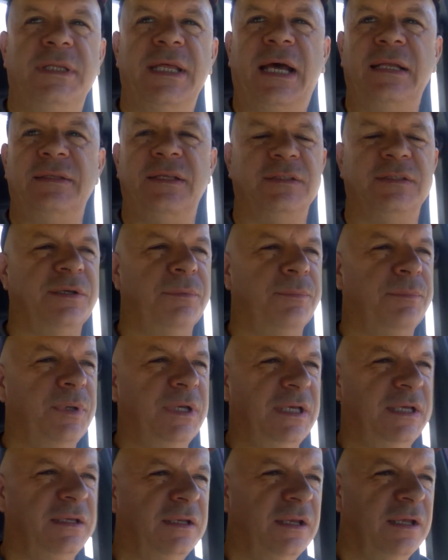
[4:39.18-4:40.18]
but that
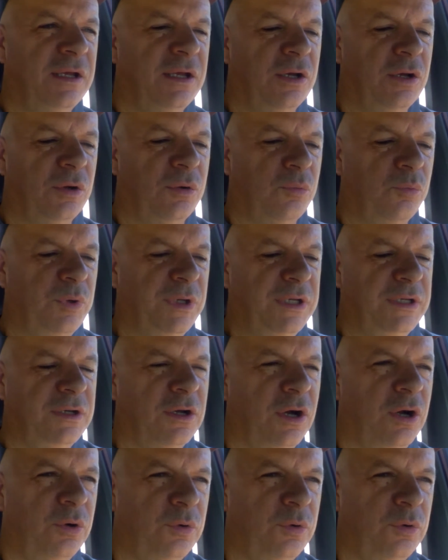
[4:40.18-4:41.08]
doesn't mean we